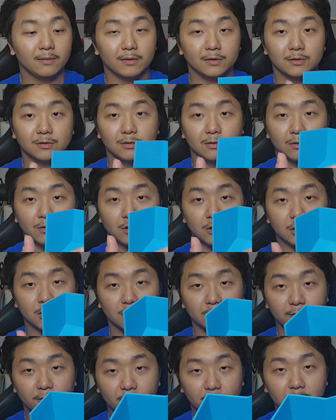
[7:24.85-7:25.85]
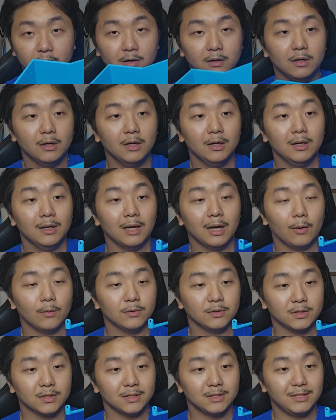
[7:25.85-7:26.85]
There's no curve here. I
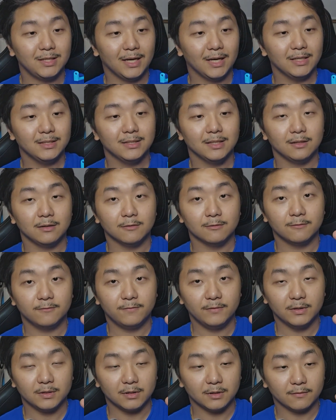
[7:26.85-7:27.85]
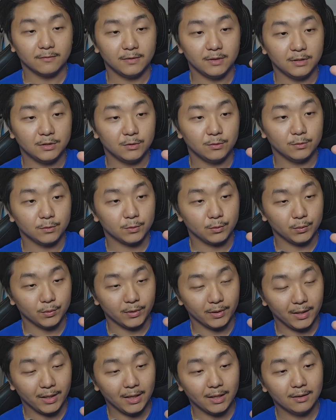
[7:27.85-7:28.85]
was just testing the fit of these two screw
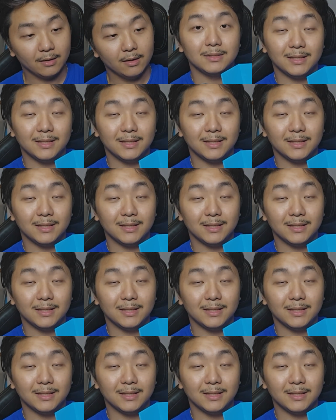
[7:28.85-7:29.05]
again,